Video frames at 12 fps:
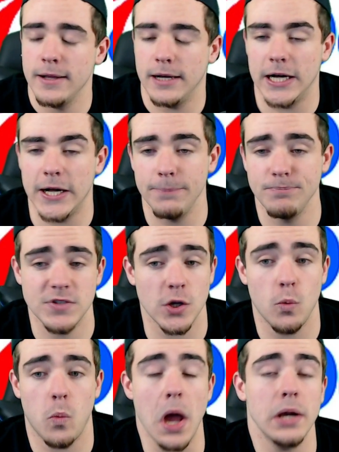so
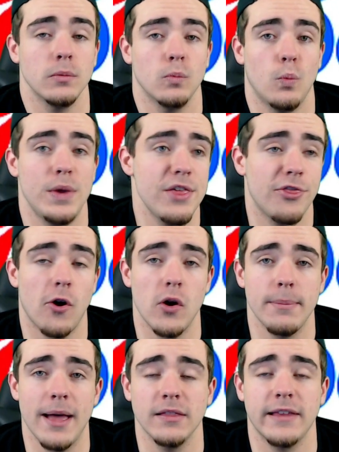what we thought
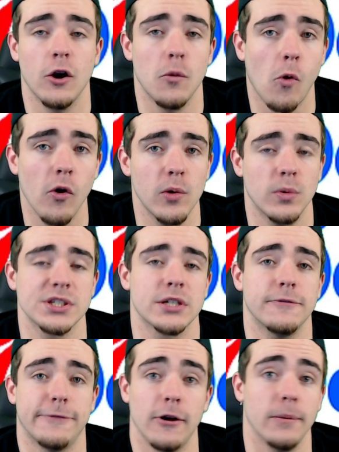about Daryl Morey was
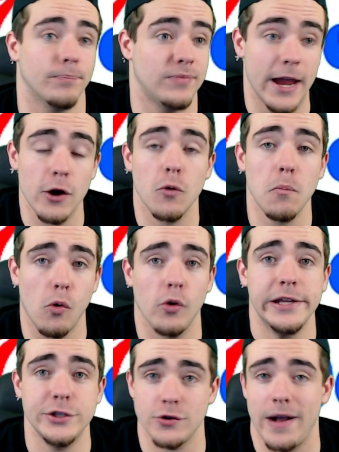confirmed. Daryl
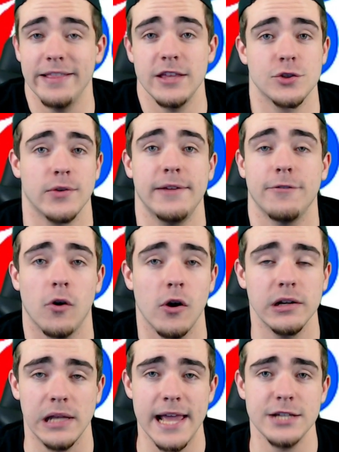Morey tried to trade for
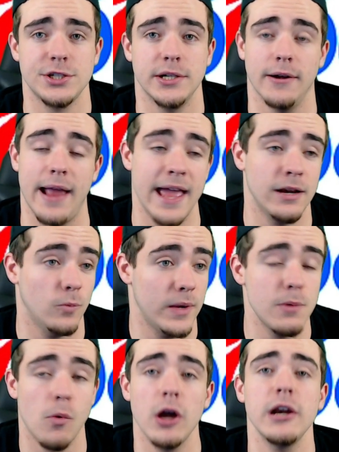Harden last year, and
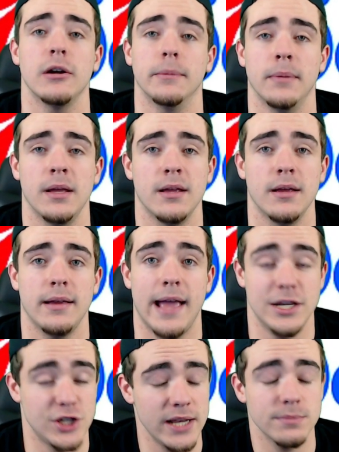we wanted him,
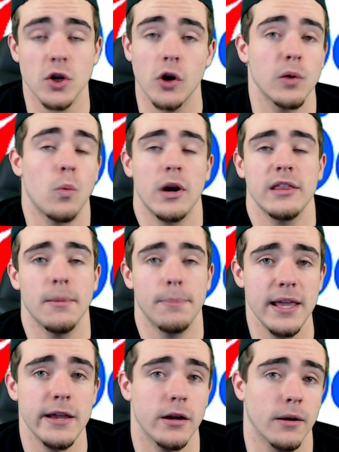and James Harden wanted to
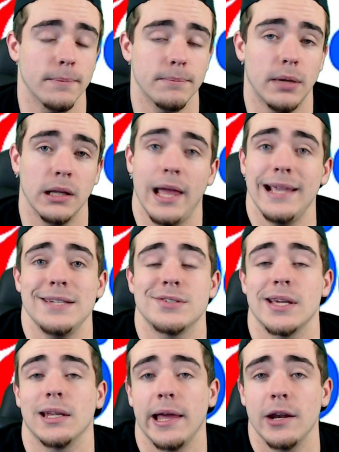here. But like he
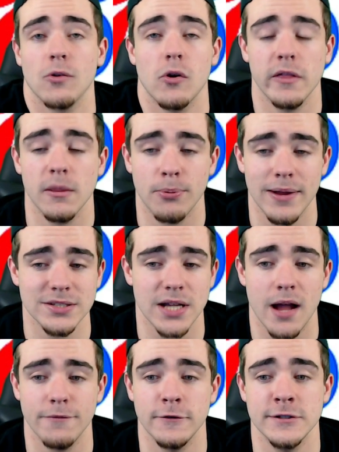said later on in the press
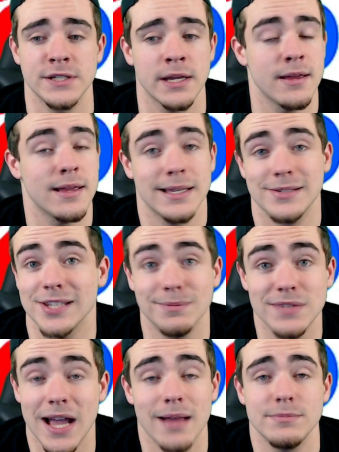conference,
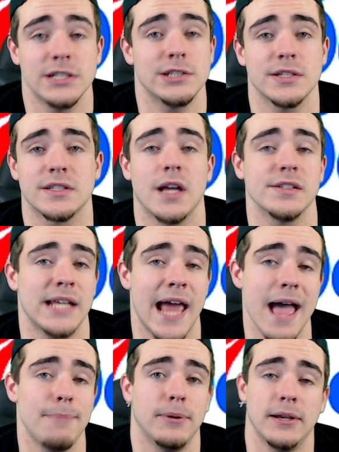sometimes it just doesn't
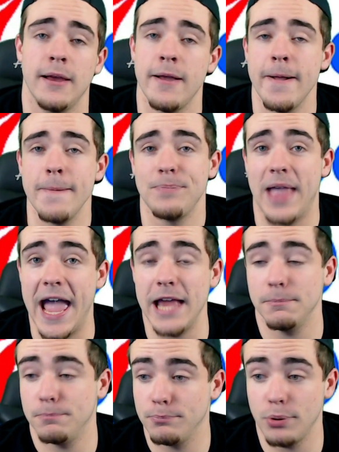happen.
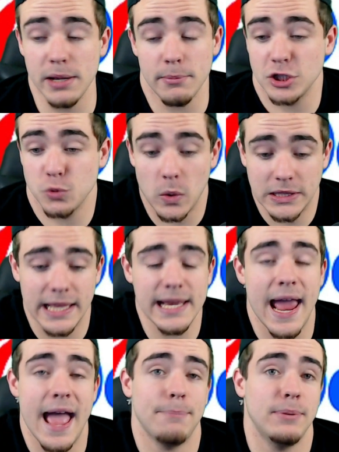And pretty much what did
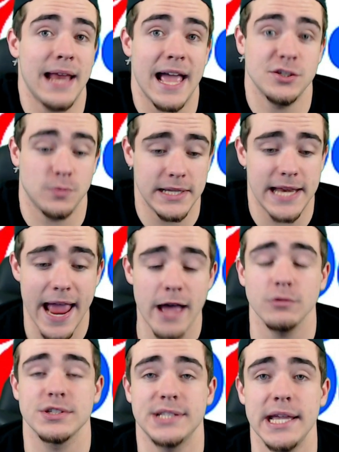happen, as we now
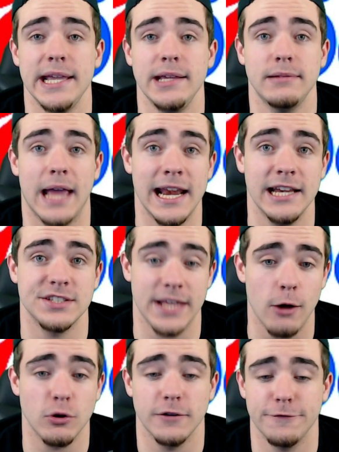see, and it is
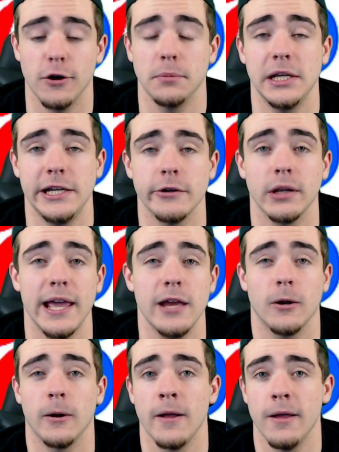now confirmed a year
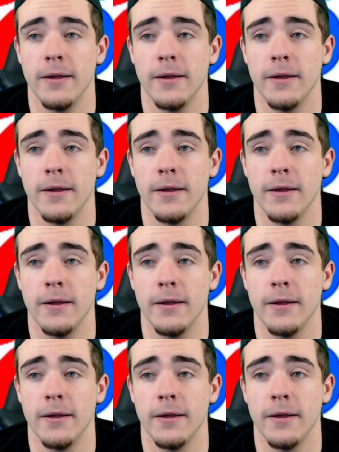later,